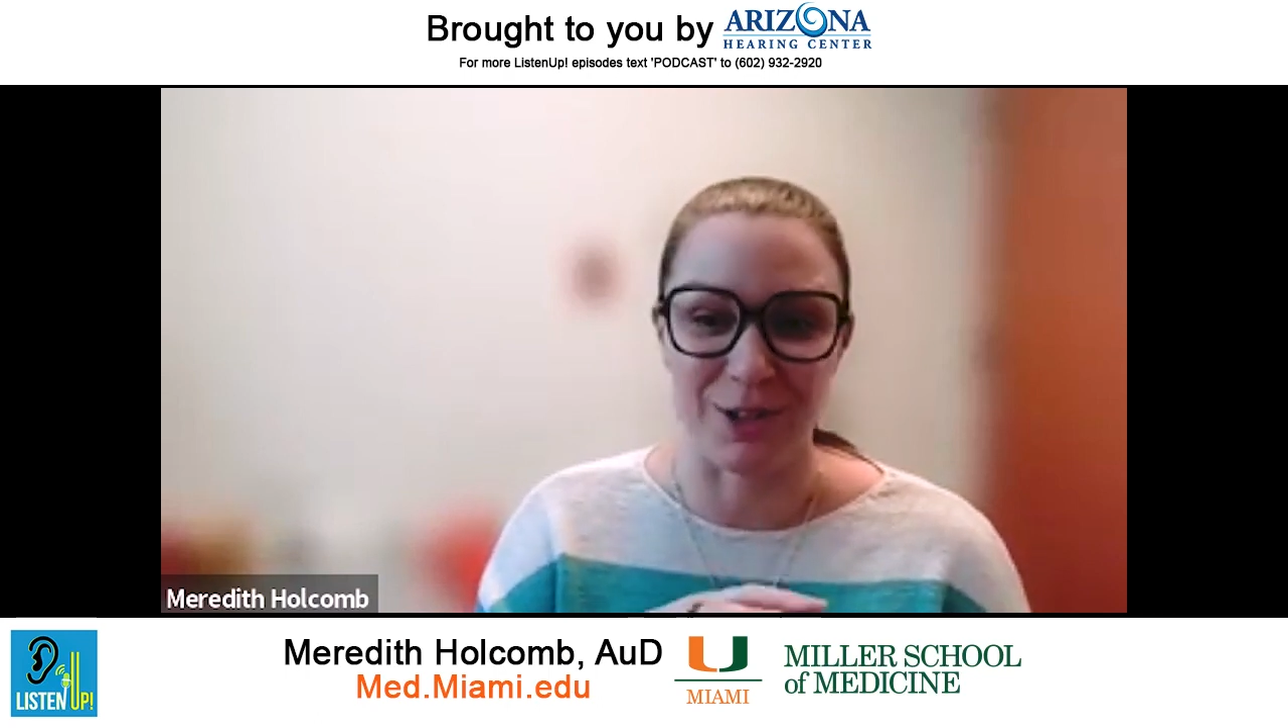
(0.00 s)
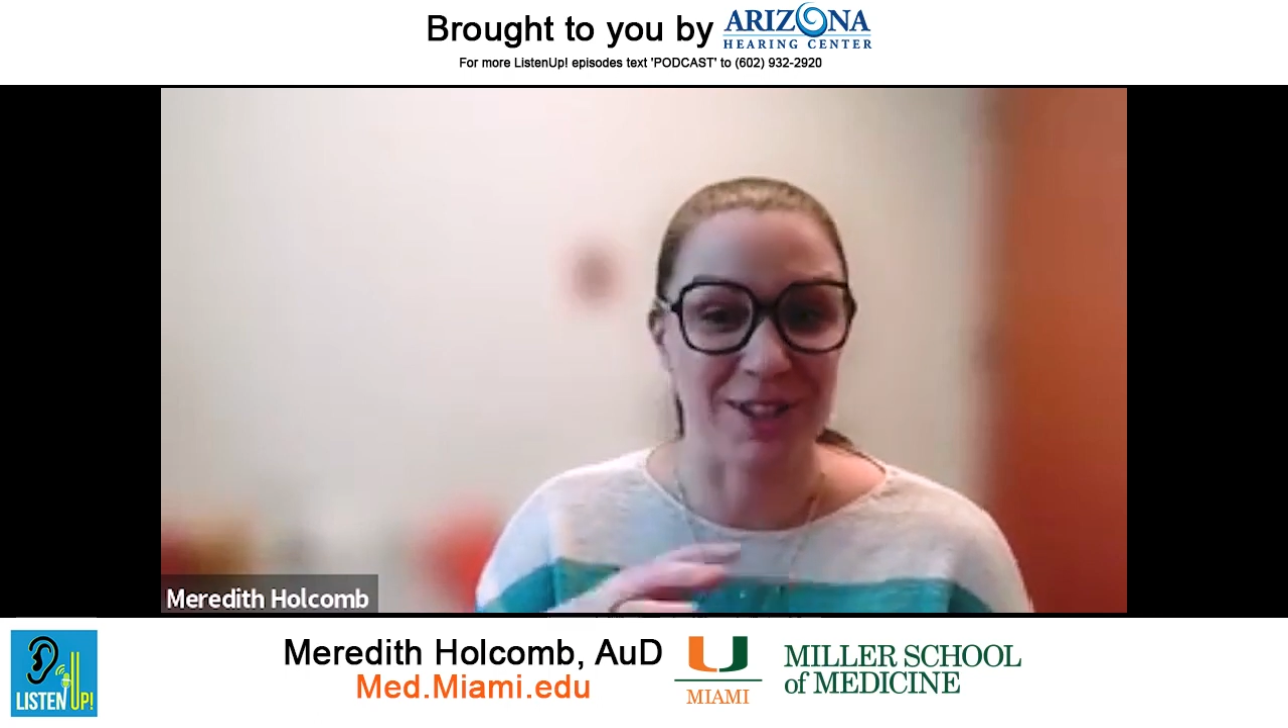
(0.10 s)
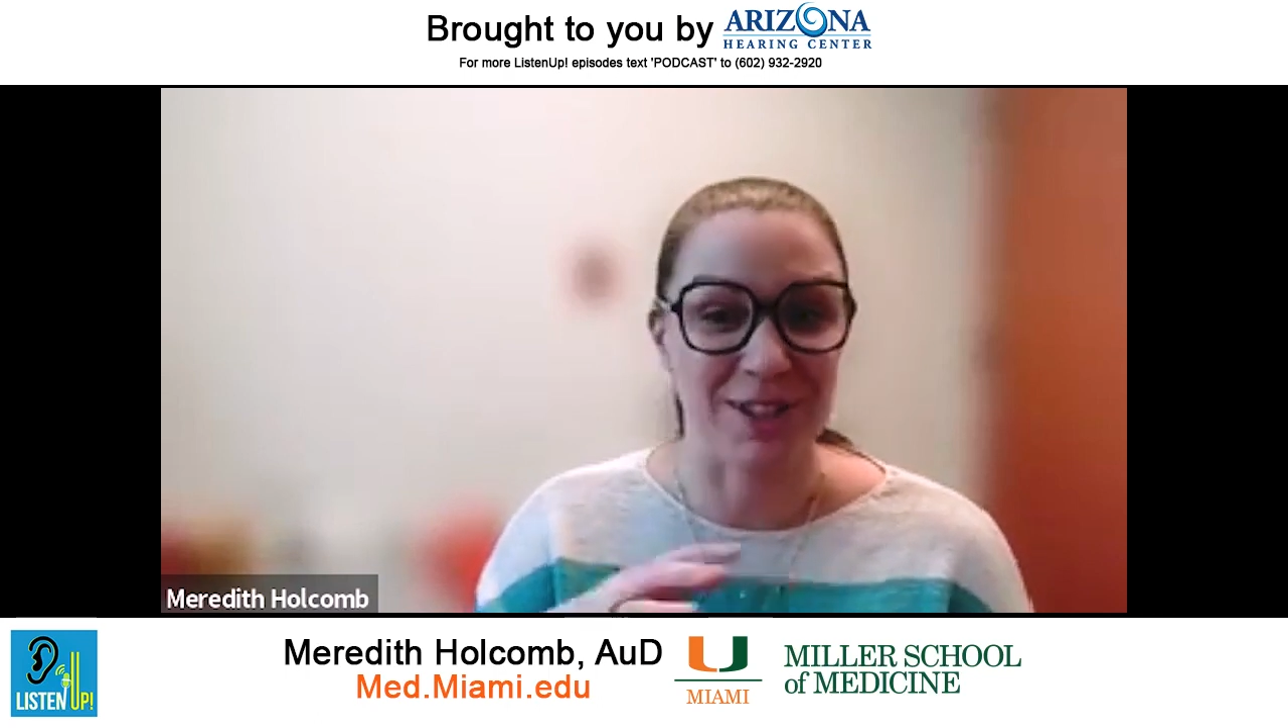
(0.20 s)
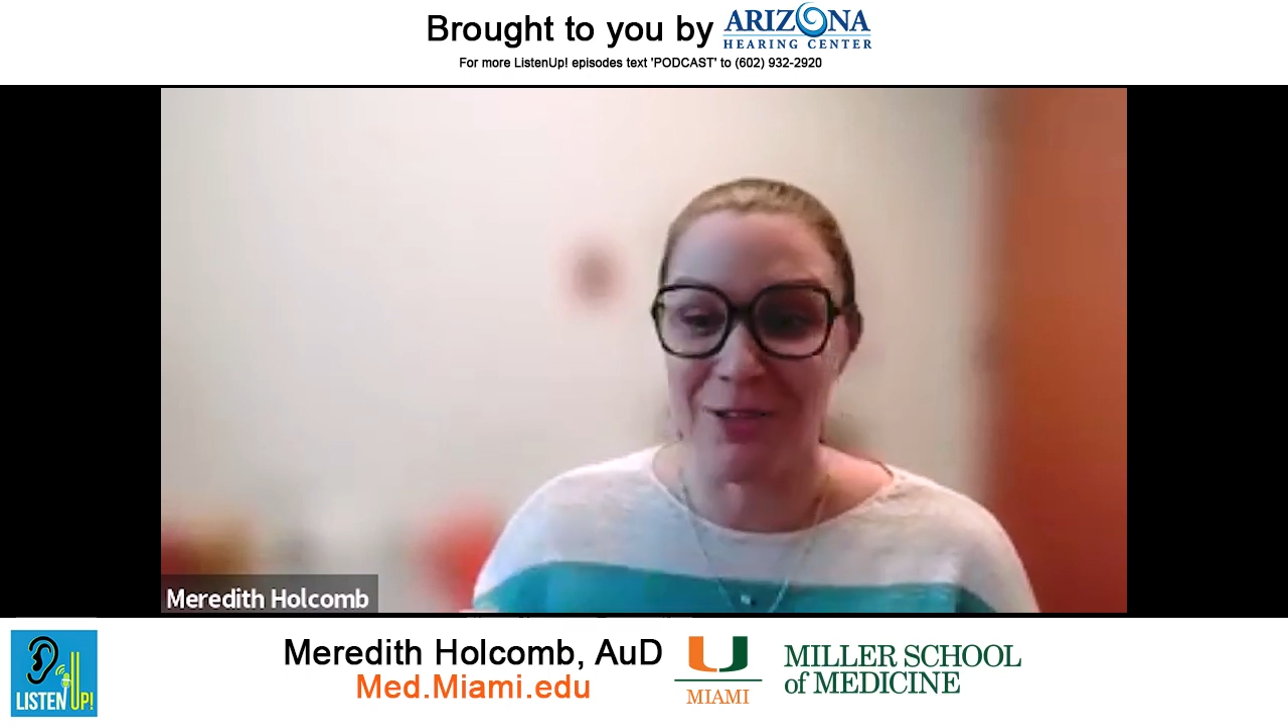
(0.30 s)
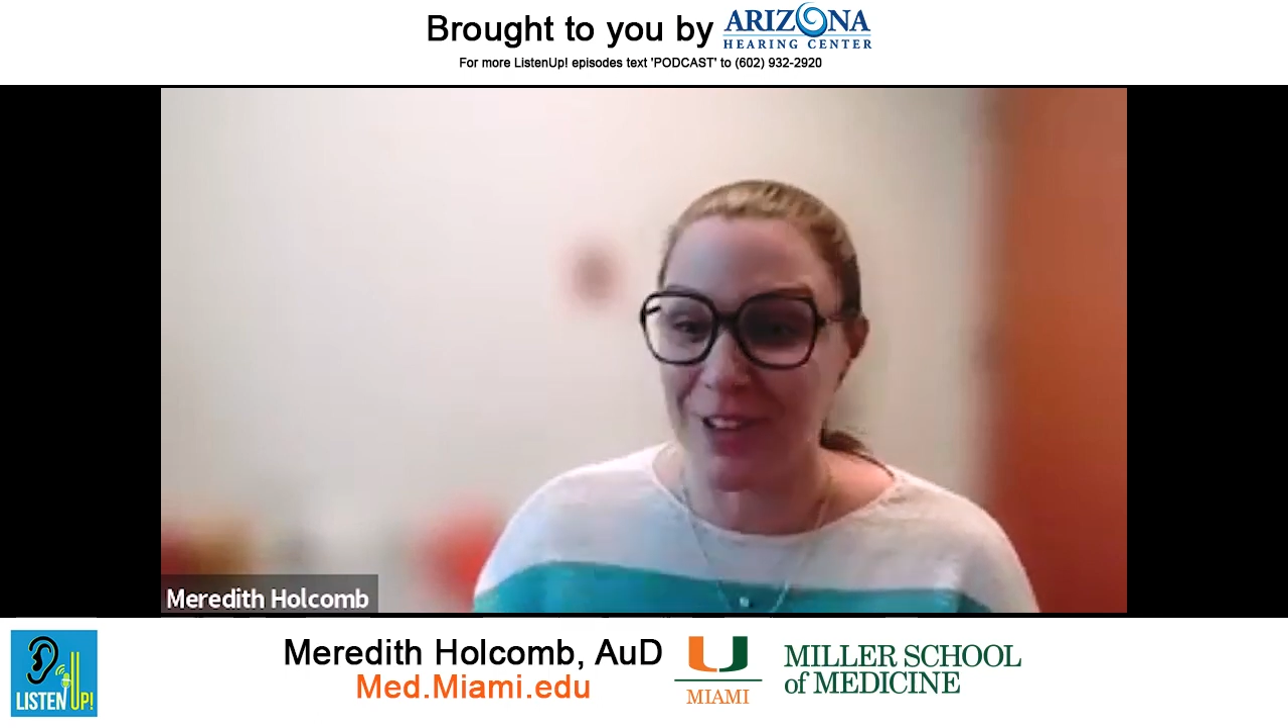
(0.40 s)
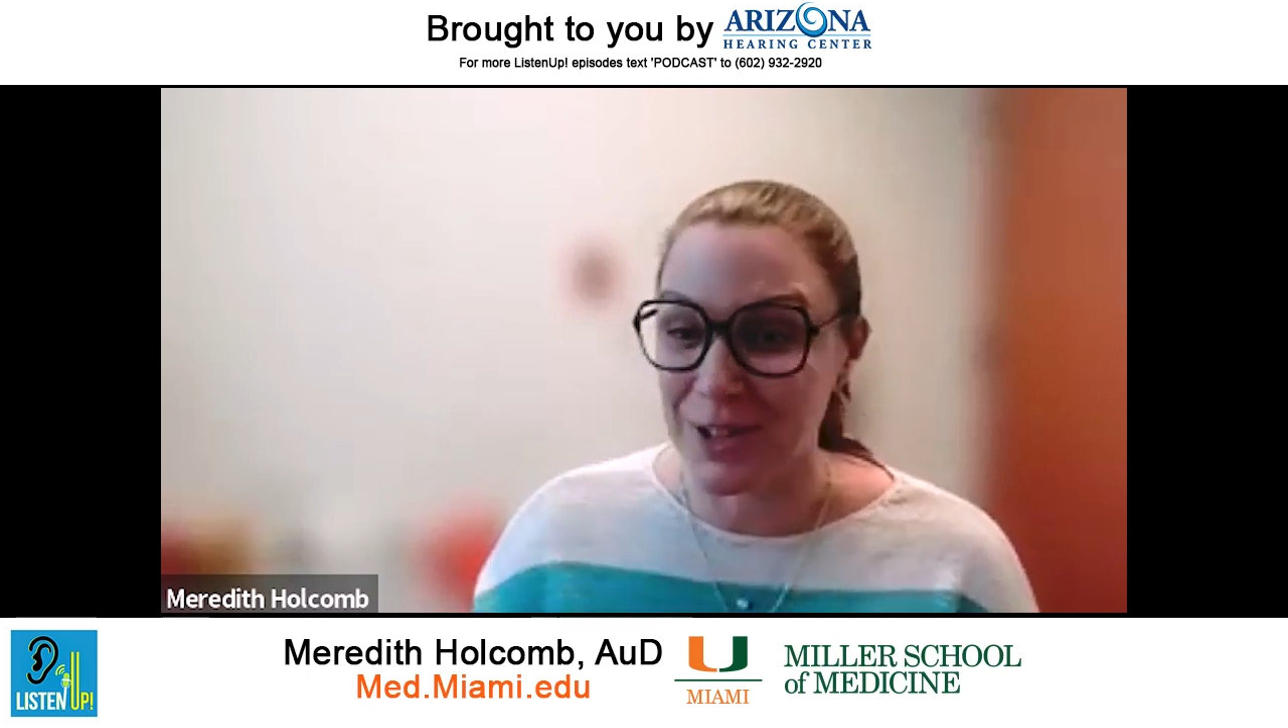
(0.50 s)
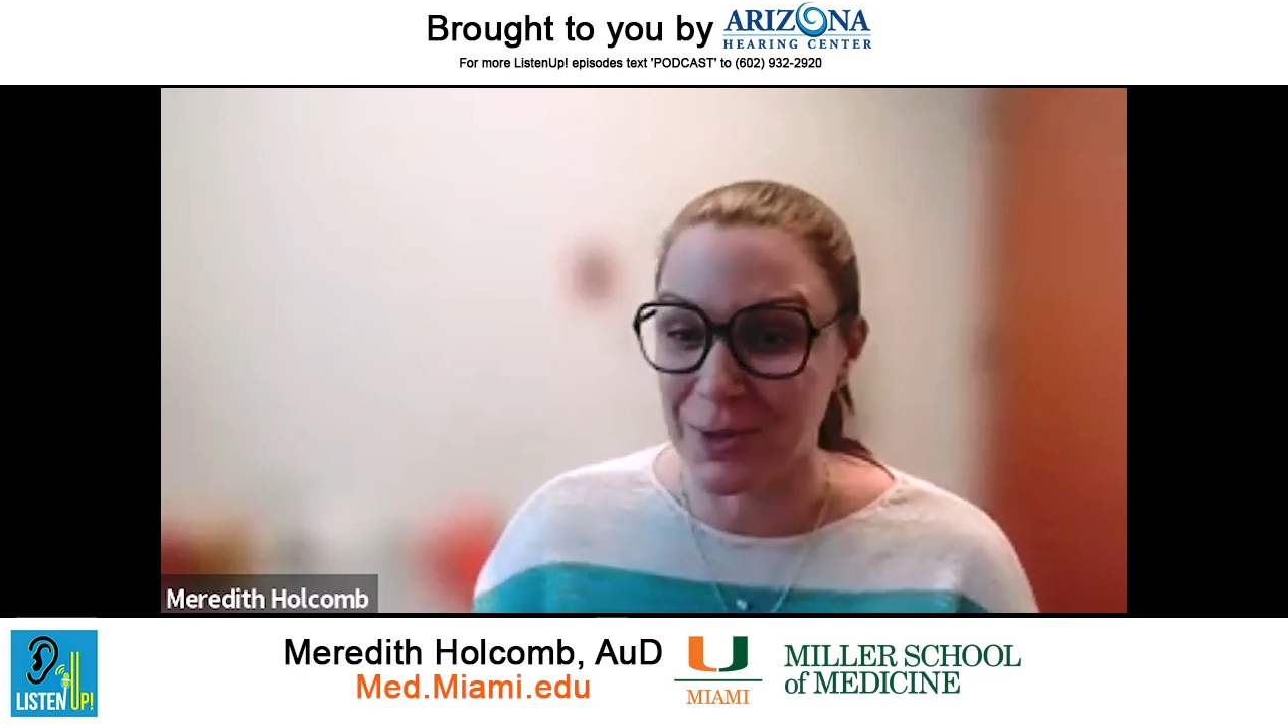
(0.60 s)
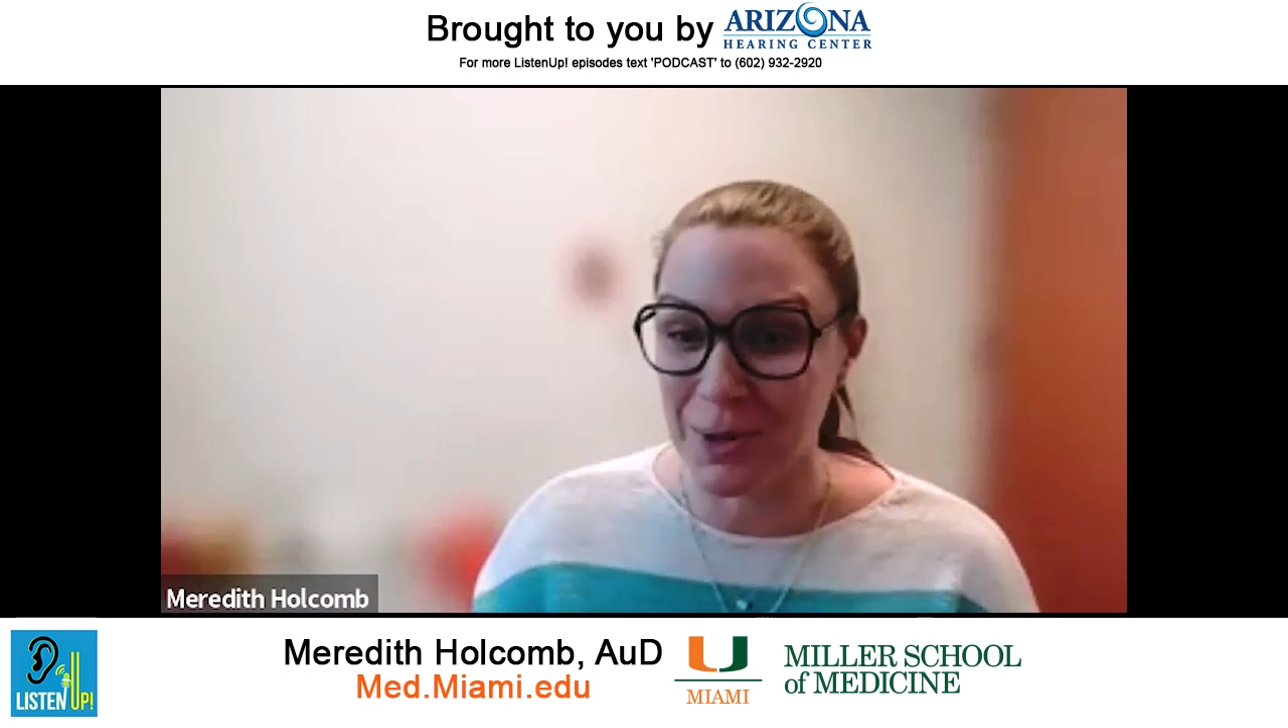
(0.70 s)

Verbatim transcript: yourself into